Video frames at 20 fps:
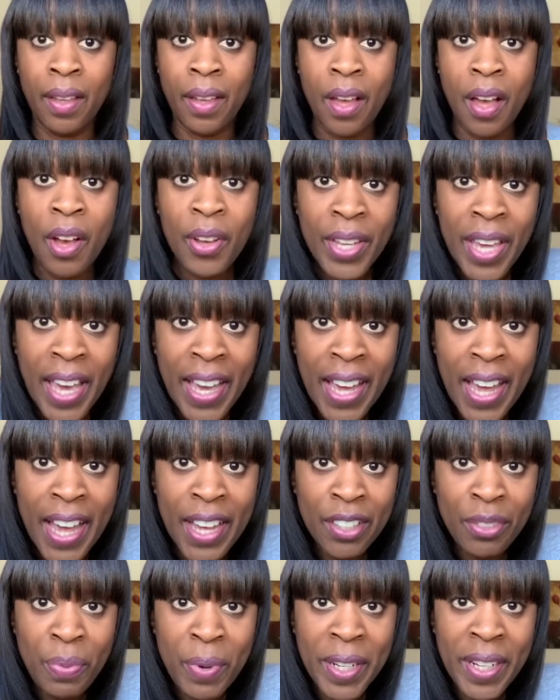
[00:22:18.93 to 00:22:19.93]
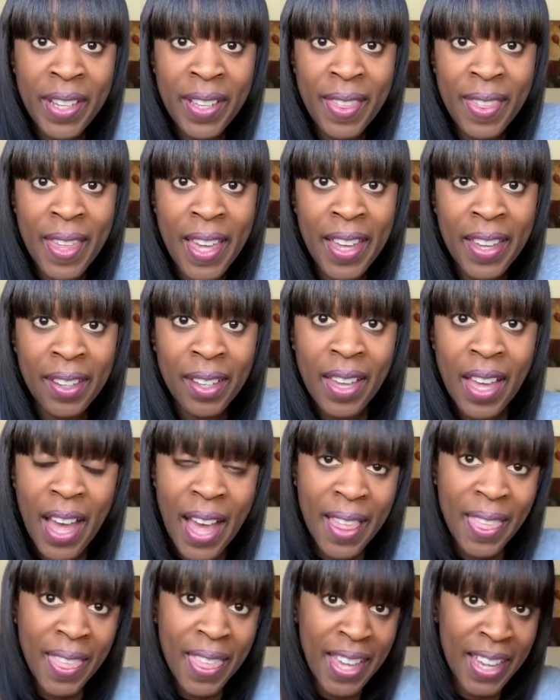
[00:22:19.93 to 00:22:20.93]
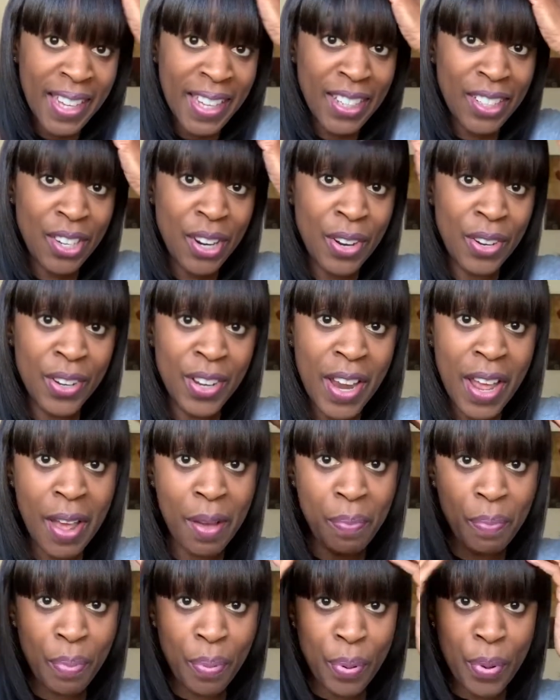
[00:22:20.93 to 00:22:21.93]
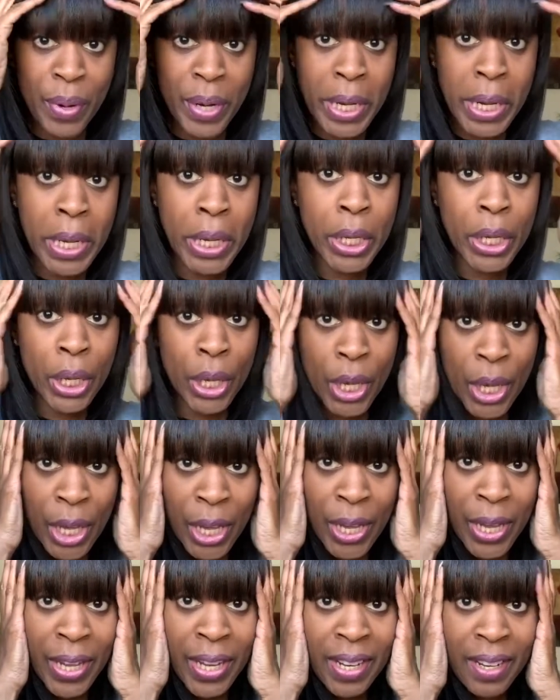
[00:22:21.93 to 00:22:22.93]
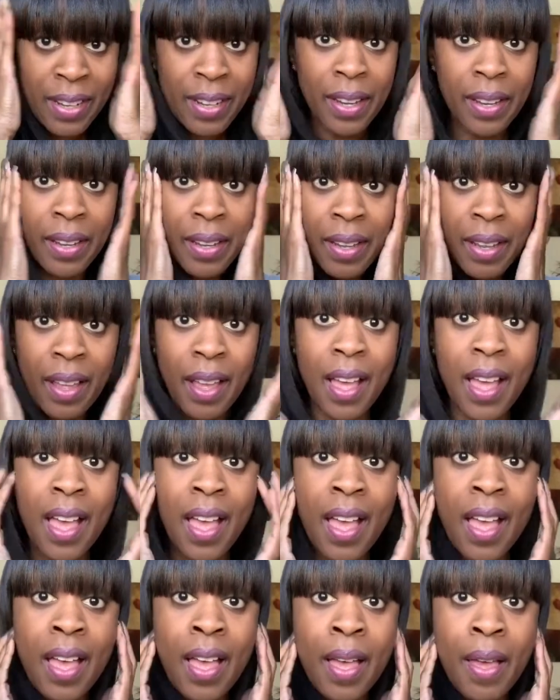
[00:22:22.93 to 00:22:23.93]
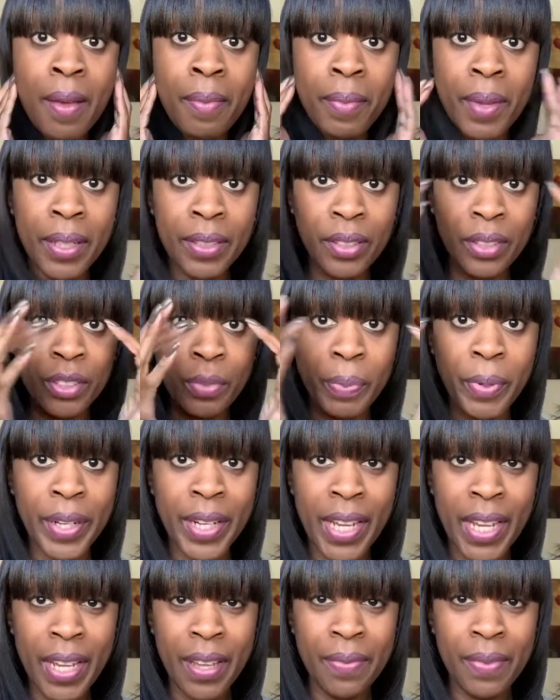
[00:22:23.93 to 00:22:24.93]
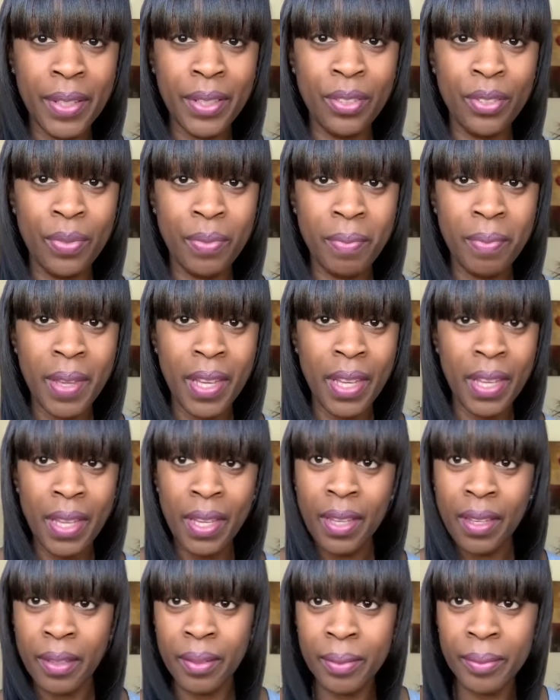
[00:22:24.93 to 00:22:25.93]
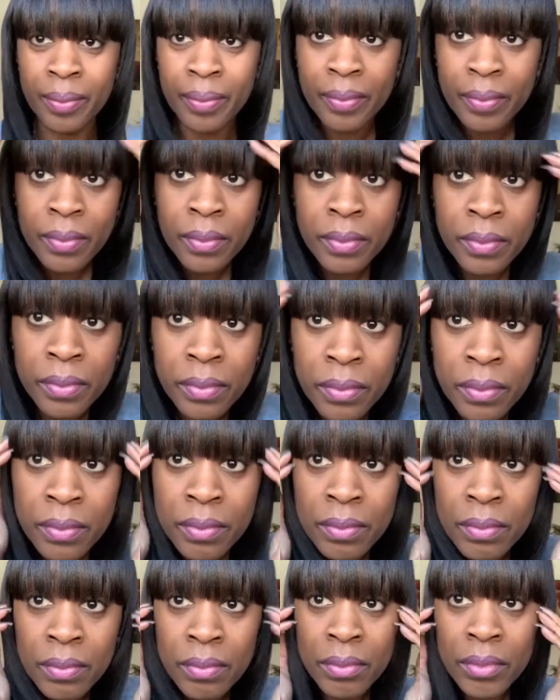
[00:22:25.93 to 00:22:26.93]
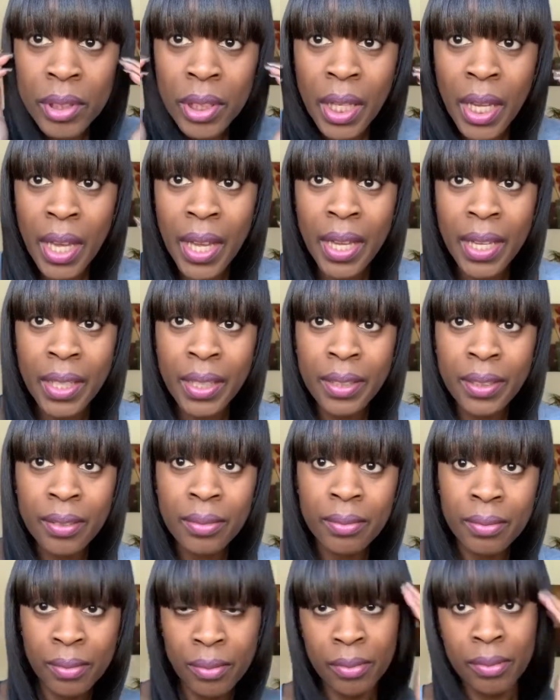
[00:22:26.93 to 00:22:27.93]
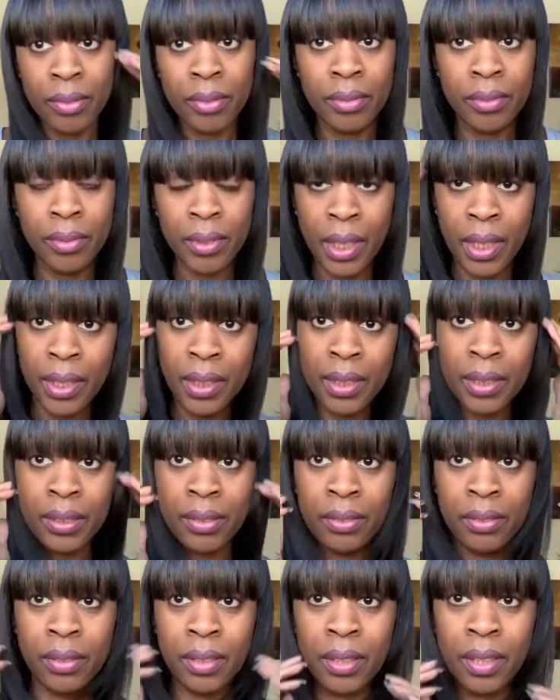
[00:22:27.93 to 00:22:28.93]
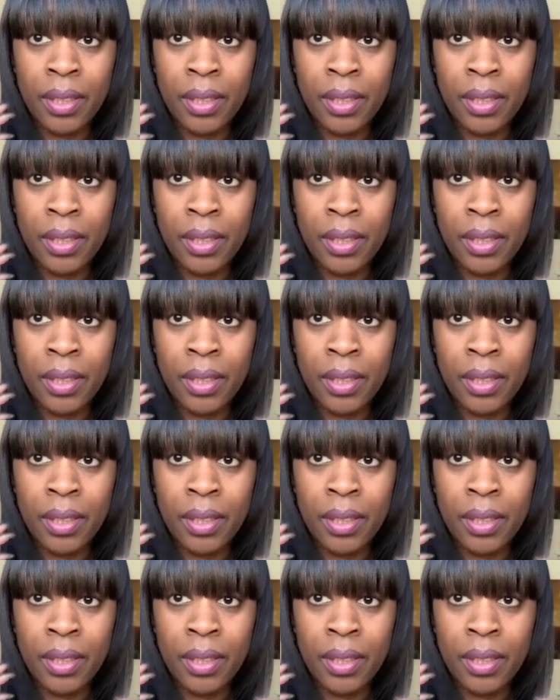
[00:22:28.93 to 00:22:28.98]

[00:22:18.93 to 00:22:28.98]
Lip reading: Okay guys, what do you think? I think it turned out pretty good. It looks pretty even to me. Okay, and